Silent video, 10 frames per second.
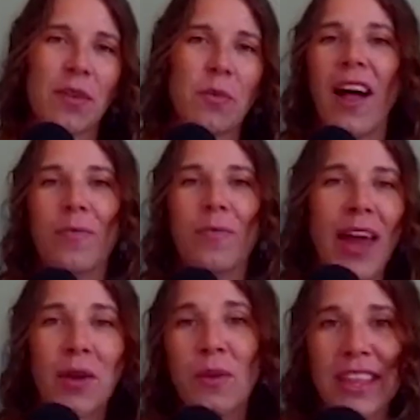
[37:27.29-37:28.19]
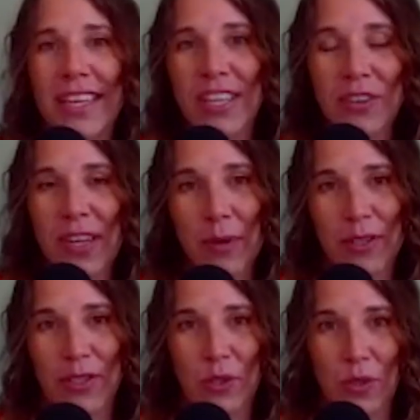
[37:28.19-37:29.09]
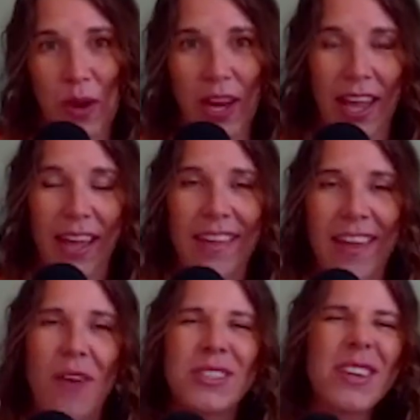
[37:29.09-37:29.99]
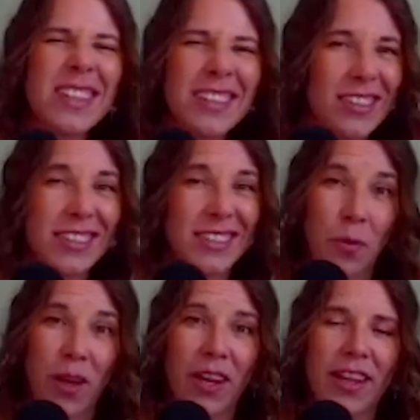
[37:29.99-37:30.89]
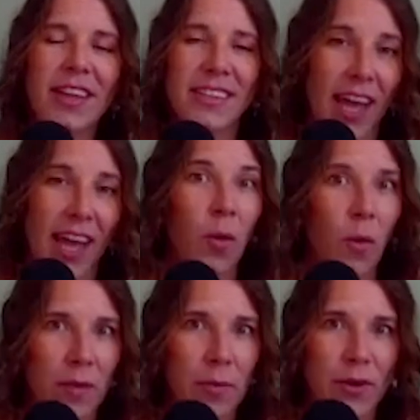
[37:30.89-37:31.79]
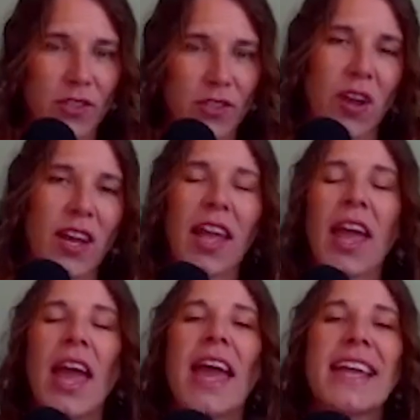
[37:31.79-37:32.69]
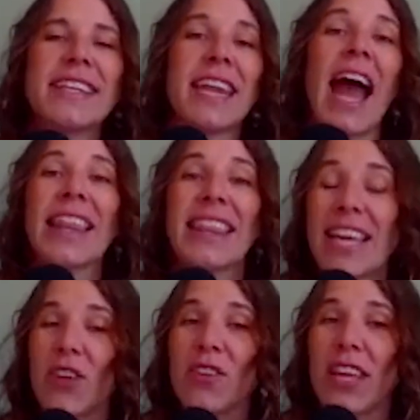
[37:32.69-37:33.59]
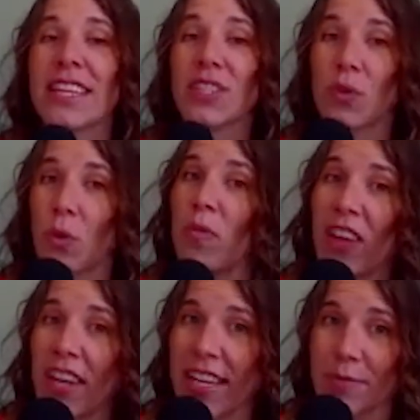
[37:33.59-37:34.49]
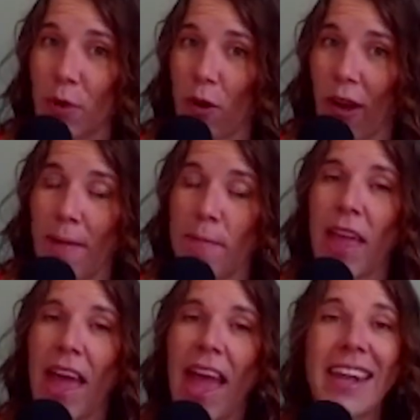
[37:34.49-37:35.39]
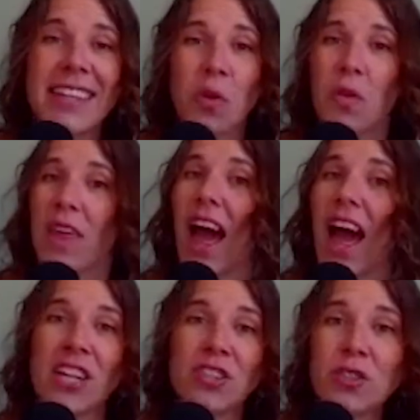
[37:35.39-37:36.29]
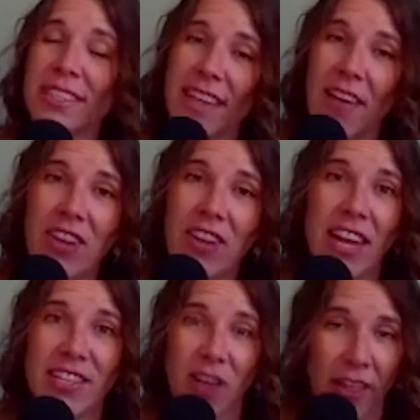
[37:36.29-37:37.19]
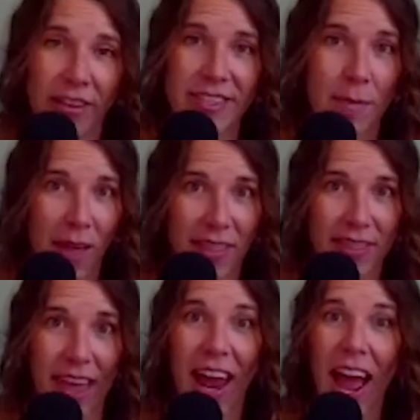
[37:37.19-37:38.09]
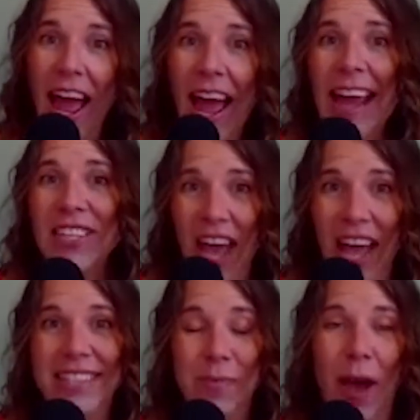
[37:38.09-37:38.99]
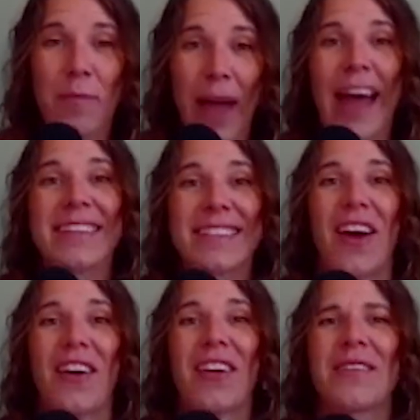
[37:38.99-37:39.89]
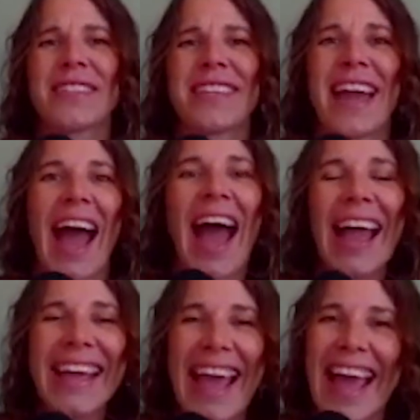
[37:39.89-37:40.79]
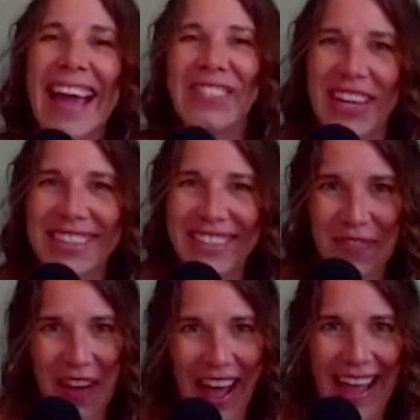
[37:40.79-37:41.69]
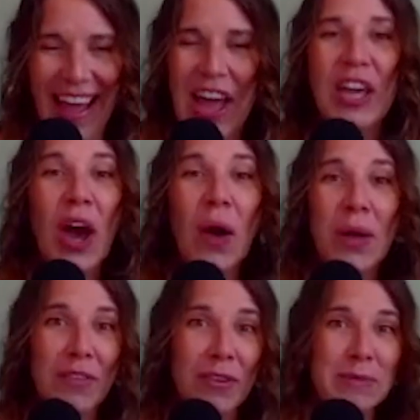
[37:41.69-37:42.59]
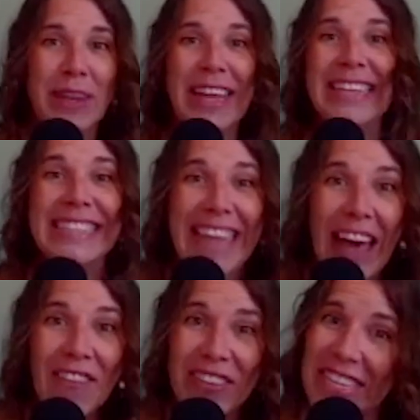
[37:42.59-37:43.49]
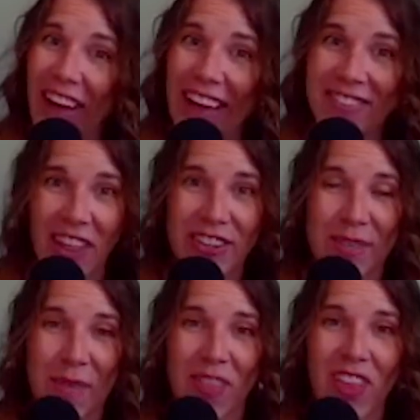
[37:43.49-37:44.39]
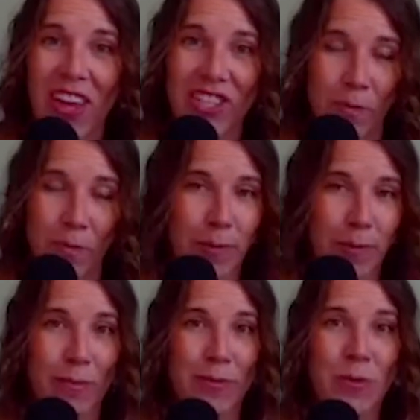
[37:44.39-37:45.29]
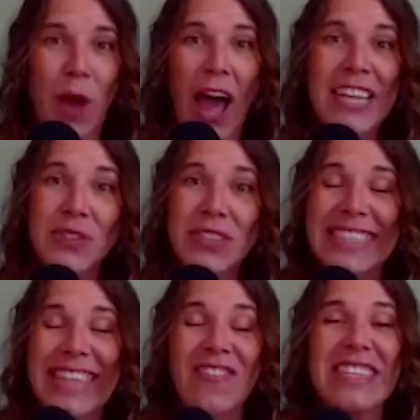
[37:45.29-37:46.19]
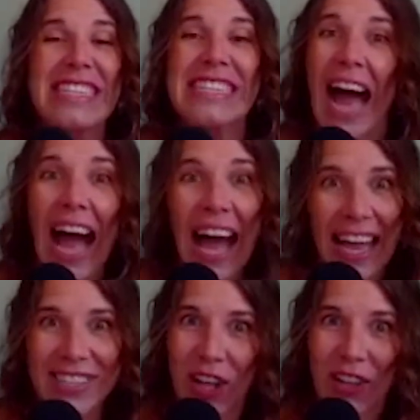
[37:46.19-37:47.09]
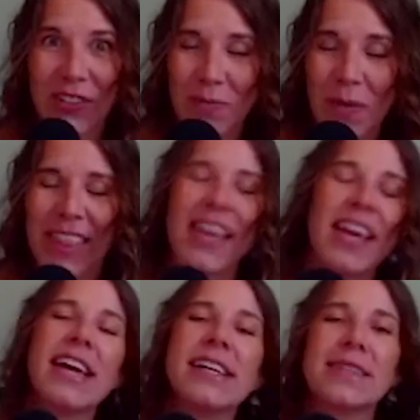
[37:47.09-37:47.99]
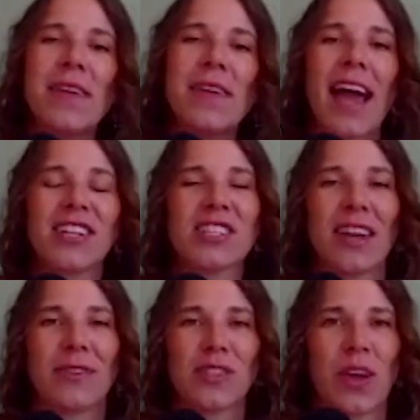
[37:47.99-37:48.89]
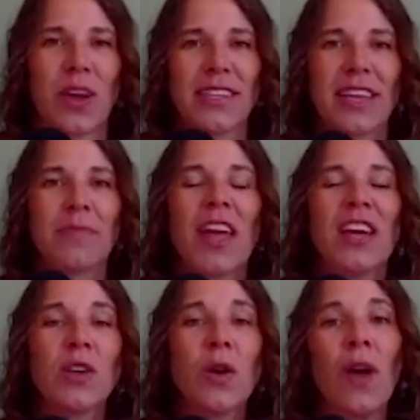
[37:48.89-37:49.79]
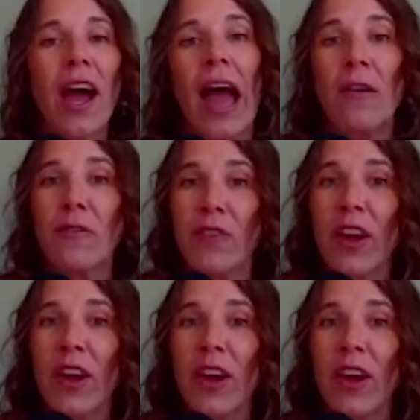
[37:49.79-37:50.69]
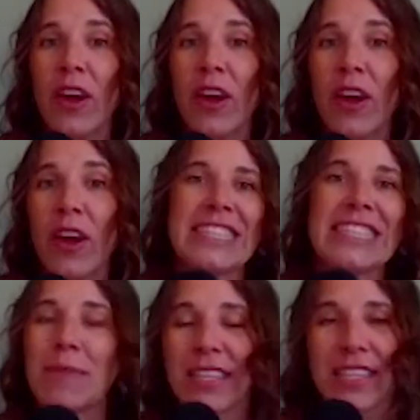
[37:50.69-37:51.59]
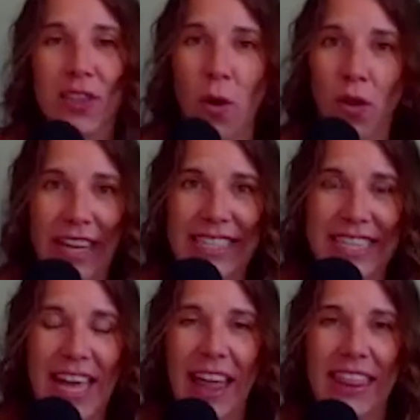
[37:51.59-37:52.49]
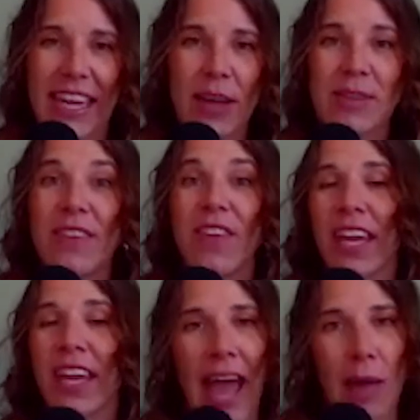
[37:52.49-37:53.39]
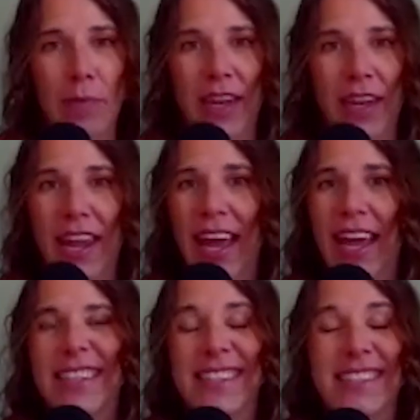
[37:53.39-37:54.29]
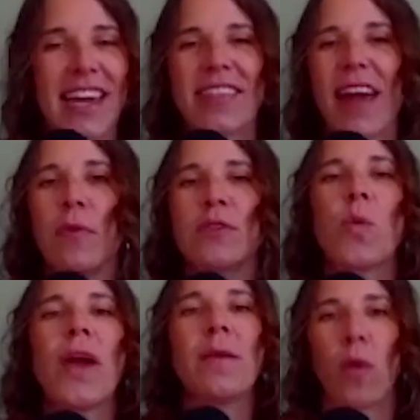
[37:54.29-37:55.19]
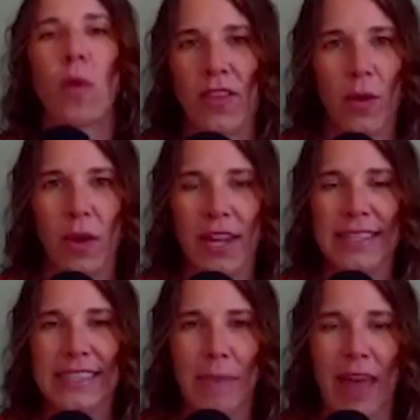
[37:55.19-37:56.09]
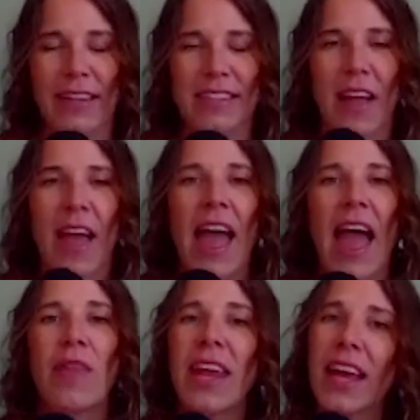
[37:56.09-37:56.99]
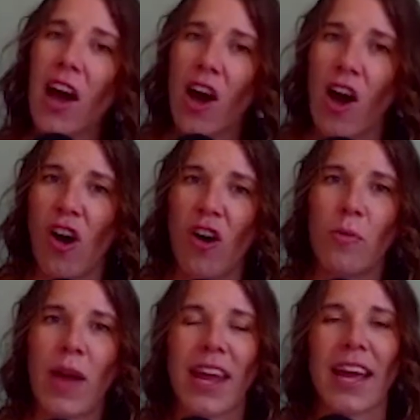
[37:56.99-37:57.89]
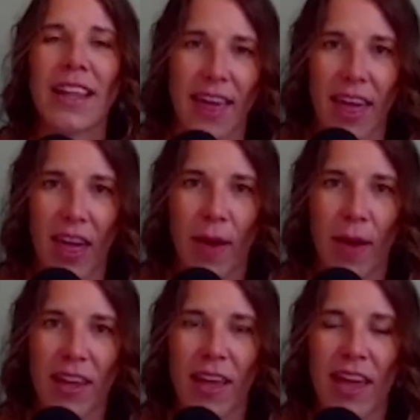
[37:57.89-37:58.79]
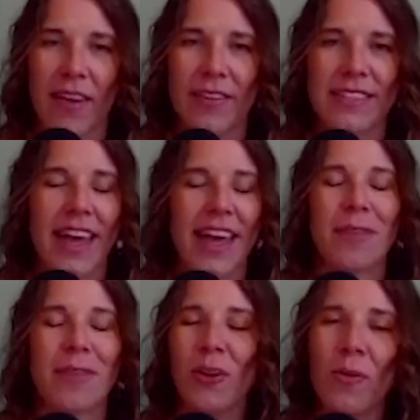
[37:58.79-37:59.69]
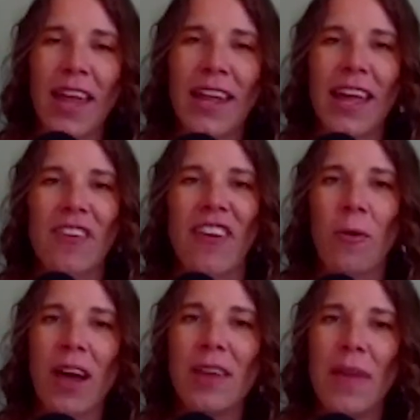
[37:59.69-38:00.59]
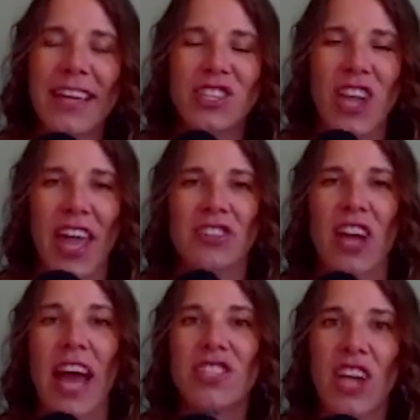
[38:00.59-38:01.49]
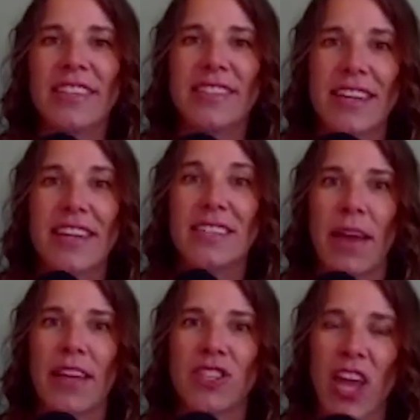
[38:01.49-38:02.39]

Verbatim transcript: well, I don't really think you need personal training, which I was a little disappointed in because I kind of wanted personal training. He said, I think you need this group fitness program and it's only $179 a month. And I just about passed out. I was like, I can't justify going from spending $75 a month on a gym membership to $179 a month. To me, I just thought it was crazy. So I very quickly just dismissed the whole idea that it was even going to happen. And I kind of decided that was way more than I wanted to spend. And then I got home and I got thinking about it. And I was like, you know what? If I want to make a change, I just need to make a